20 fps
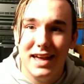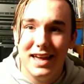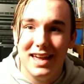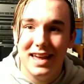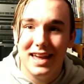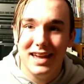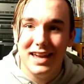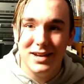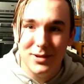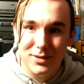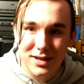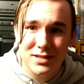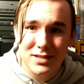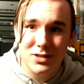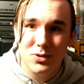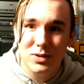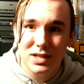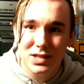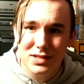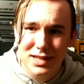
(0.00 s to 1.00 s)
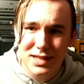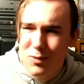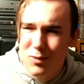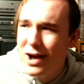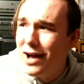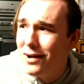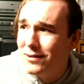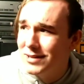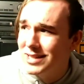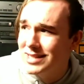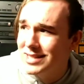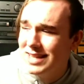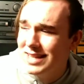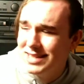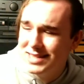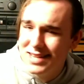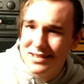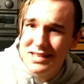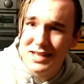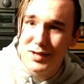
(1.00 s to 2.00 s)
and you listen to it and you say, wow, cassettes
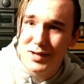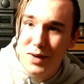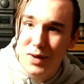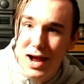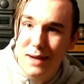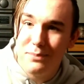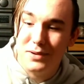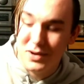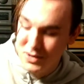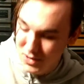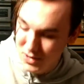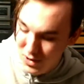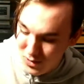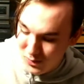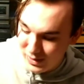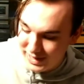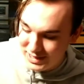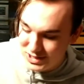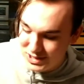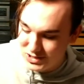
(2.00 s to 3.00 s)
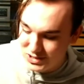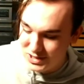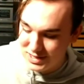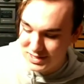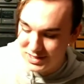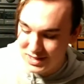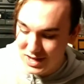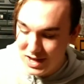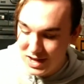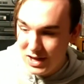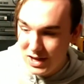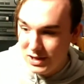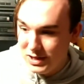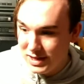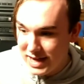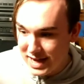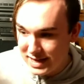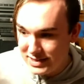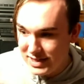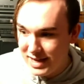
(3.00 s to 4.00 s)
sound like crap. No, it's just, you
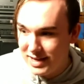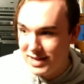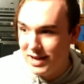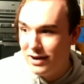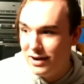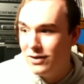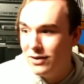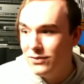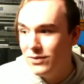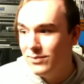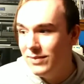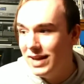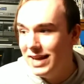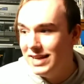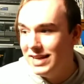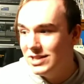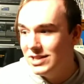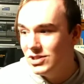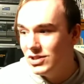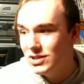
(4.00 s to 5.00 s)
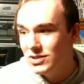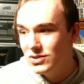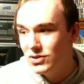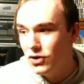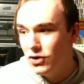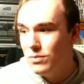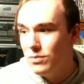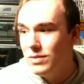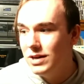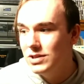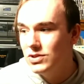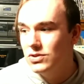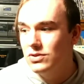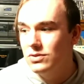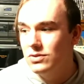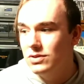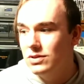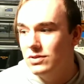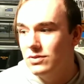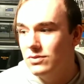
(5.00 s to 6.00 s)
got to take care of them, and it's just so much
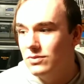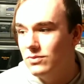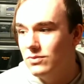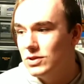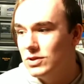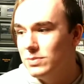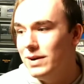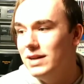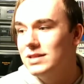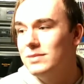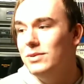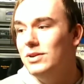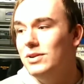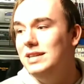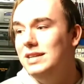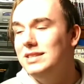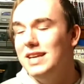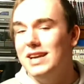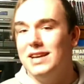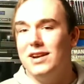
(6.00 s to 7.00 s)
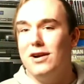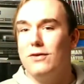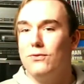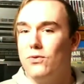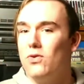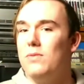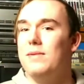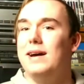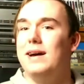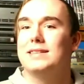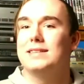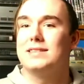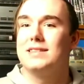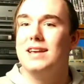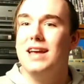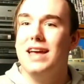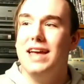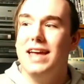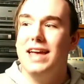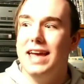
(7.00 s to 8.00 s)
responsibility to take care of formats.
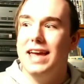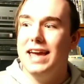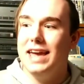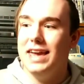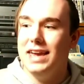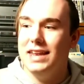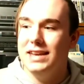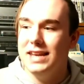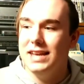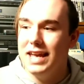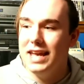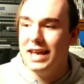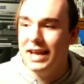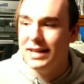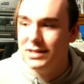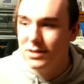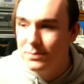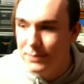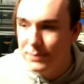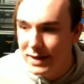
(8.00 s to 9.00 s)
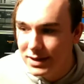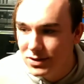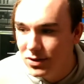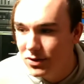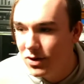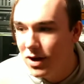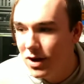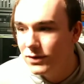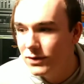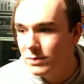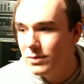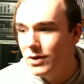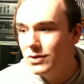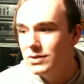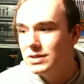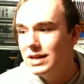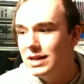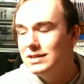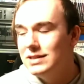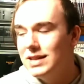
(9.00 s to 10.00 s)
And it's a big turnoff to
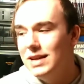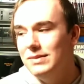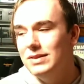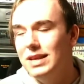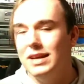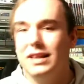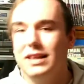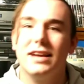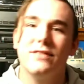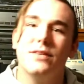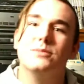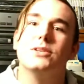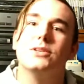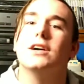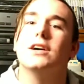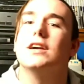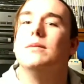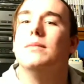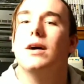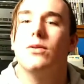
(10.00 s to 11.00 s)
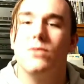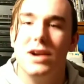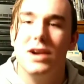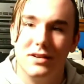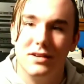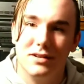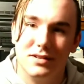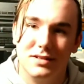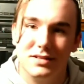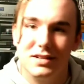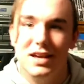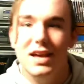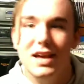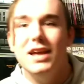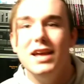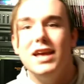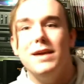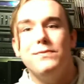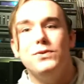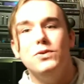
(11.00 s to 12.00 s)
most. And same thing like if I'm talking about records.
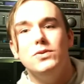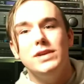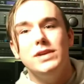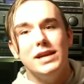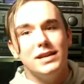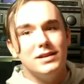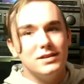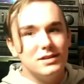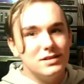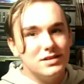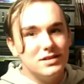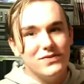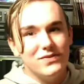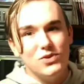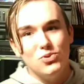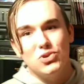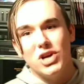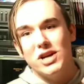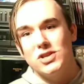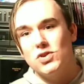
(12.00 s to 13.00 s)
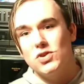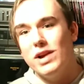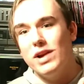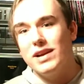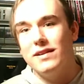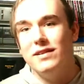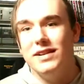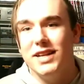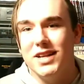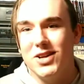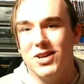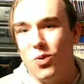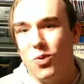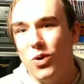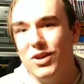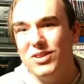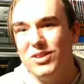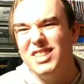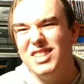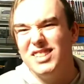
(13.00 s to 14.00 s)
If you touch a record and get your
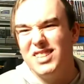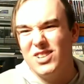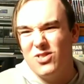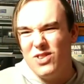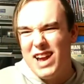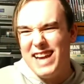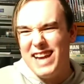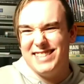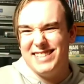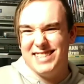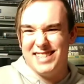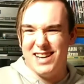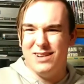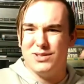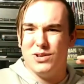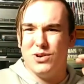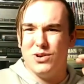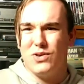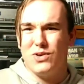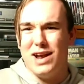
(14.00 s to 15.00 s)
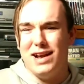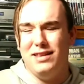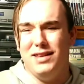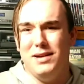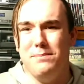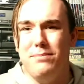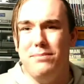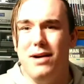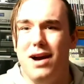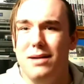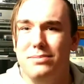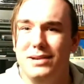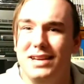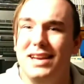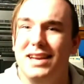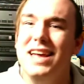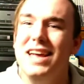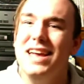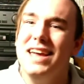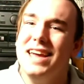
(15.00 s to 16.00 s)
oiled into the cracks, it sounds all crackly and poppy.
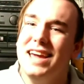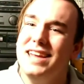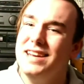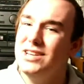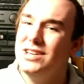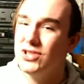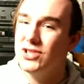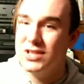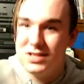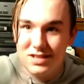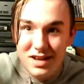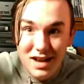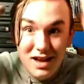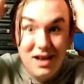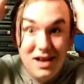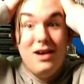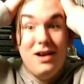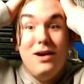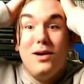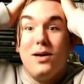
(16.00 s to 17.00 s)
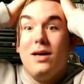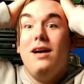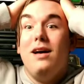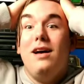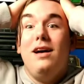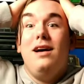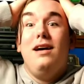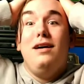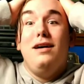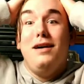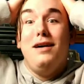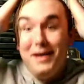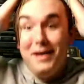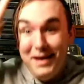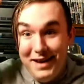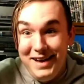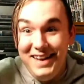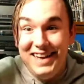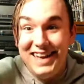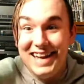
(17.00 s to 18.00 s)
And it's just,
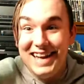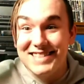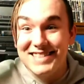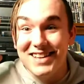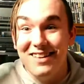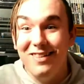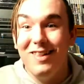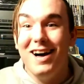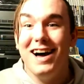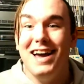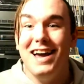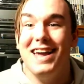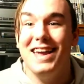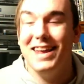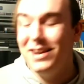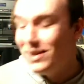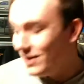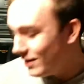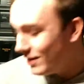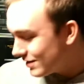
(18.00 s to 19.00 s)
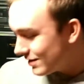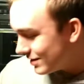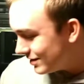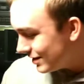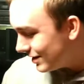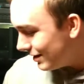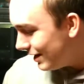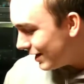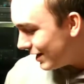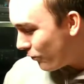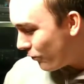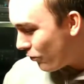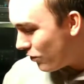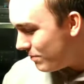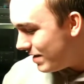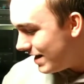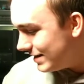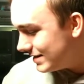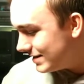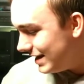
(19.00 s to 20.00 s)
it's a lot. And to collect
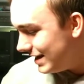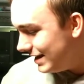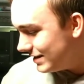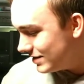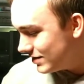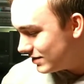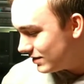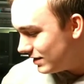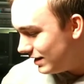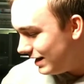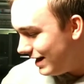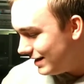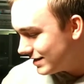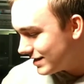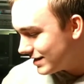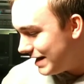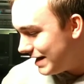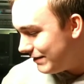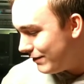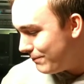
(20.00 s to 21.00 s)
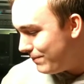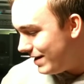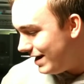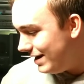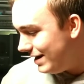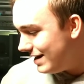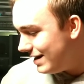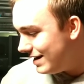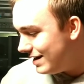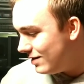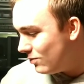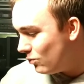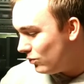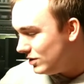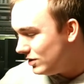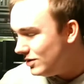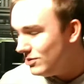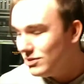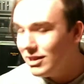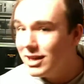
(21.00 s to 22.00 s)
formats, it's kind of a pain. And
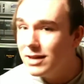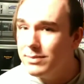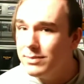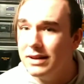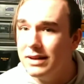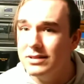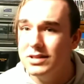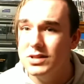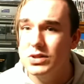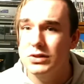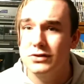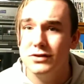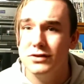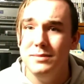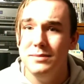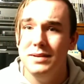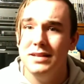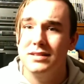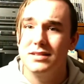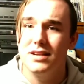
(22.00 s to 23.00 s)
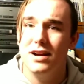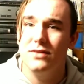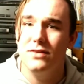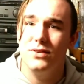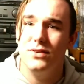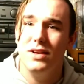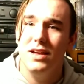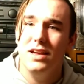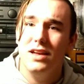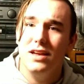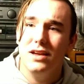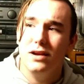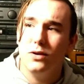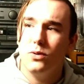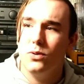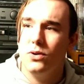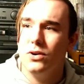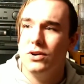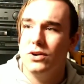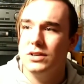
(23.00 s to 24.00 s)
when you think about just streaming stuff,
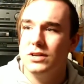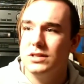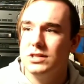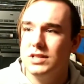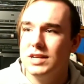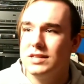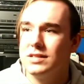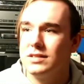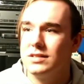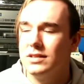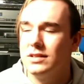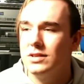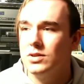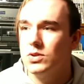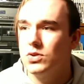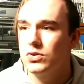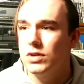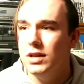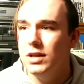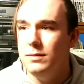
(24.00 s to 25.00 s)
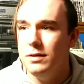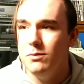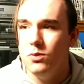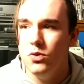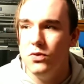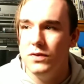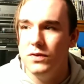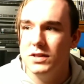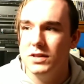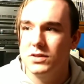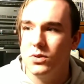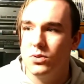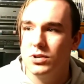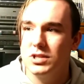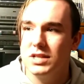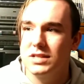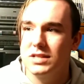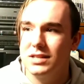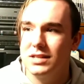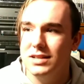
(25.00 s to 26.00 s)
or just streaming movies, or
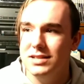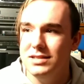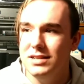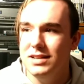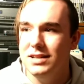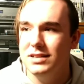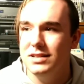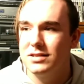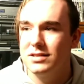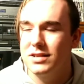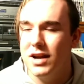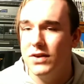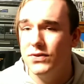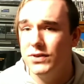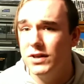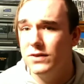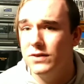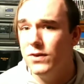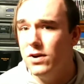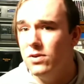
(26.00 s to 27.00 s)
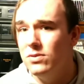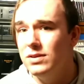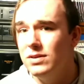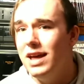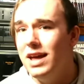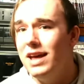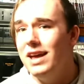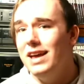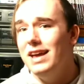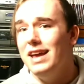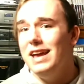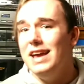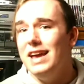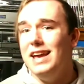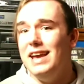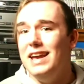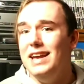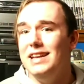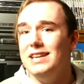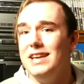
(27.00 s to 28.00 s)
just listening to stuff on your phone,
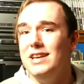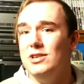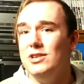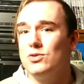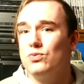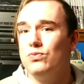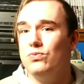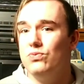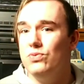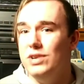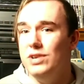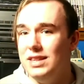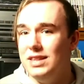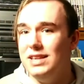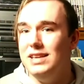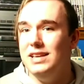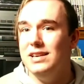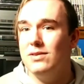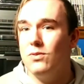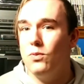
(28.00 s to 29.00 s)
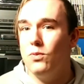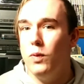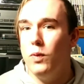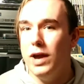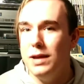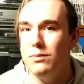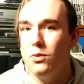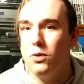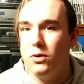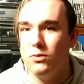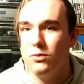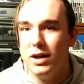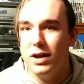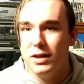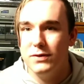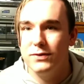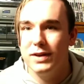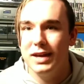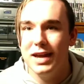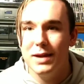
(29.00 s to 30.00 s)
it is really way more
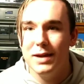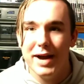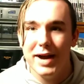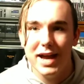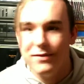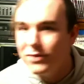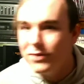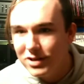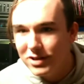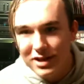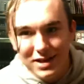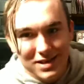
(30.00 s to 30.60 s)
relevant. Am I ever going to